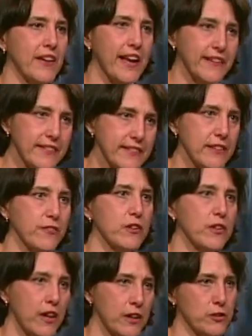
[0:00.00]
a
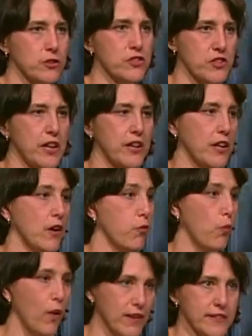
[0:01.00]
civil understanding of
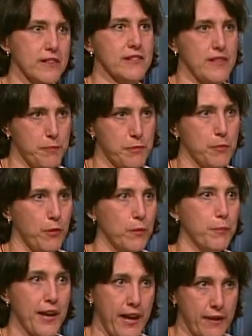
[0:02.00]
what's acceptable
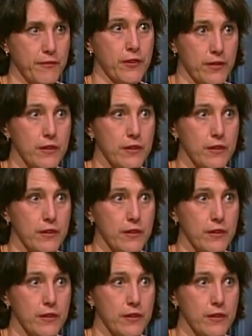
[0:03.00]
behavior.